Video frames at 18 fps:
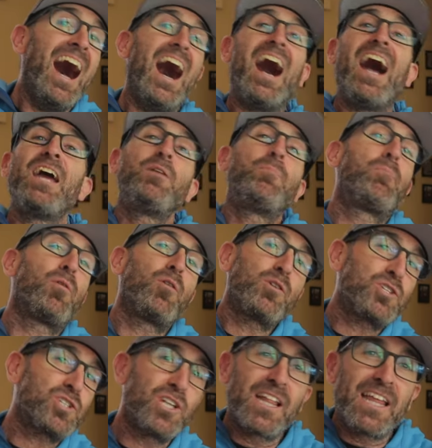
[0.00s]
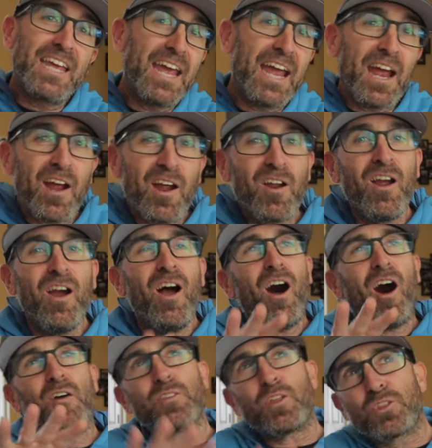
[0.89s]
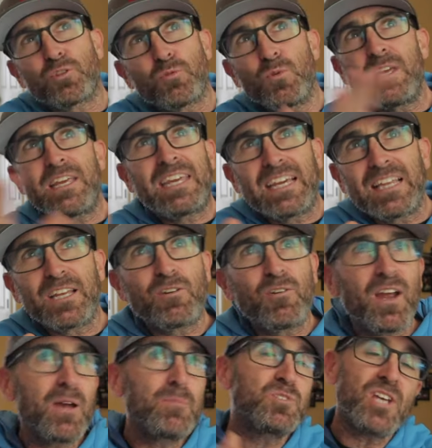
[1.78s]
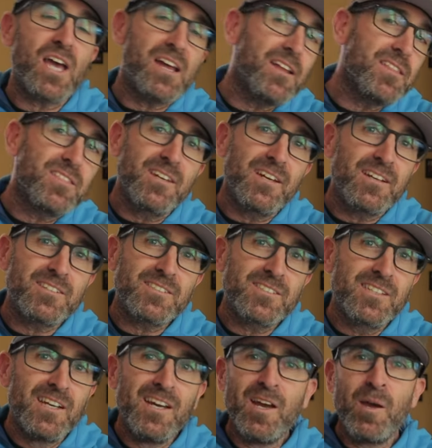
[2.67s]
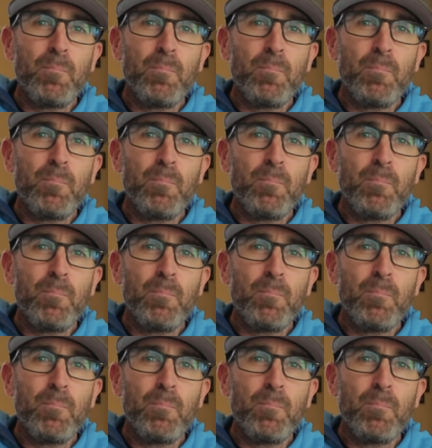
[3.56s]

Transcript: I'd personally err on the 3 kilogram side of things